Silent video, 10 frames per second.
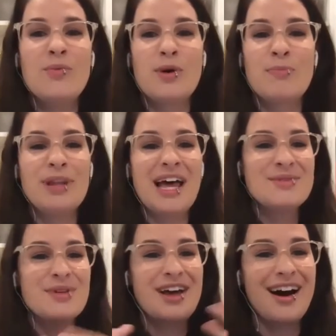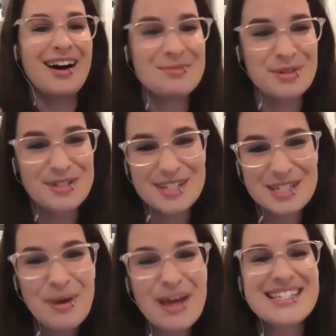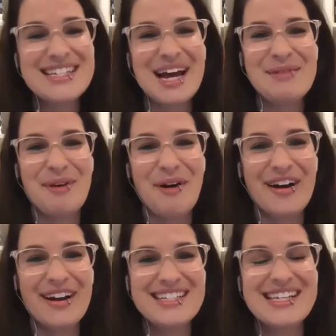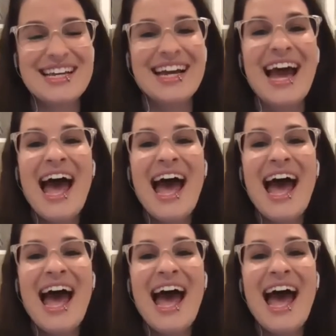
were blessed with Cosmos, A Space-Time Odyssey.